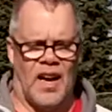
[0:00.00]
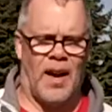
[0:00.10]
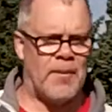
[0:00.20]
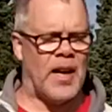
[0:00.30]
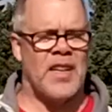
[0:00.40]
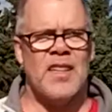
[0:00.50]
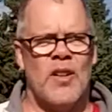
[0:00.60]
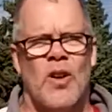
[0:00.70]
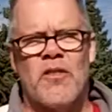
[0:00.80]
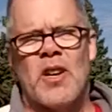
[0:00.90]
I'm not going to
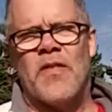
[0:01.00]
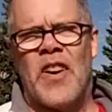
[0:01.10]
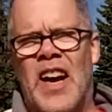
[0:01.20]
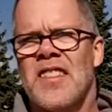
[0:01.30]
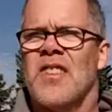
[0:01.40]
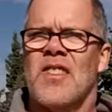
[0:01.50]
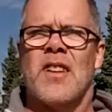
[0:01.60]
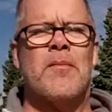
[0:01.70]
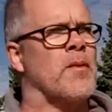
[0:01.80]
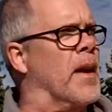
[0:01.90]
go real fast here. I'm
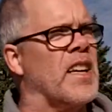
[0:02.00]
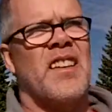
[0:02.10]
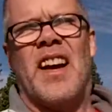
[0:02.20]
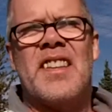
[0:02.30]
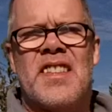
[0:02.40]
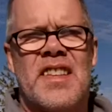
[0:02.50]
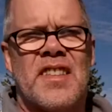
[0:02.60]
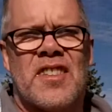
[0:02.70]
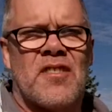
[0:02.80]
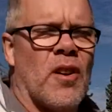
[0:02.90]
going to make a nice
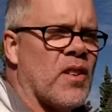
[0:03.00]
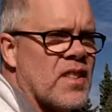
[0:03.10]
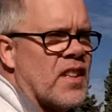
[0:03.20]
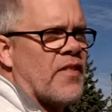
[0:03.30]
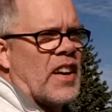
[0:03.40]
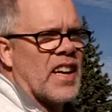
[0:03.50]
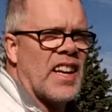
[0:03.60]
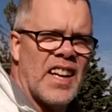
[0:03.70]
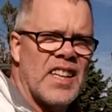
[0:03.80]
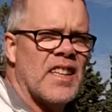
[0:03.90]
easy stroke and see if I get
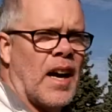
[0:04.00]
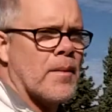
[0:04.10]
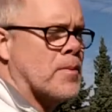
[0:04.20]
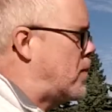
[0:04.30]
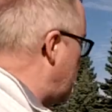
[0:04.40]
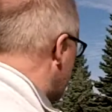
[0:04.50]
any topspin.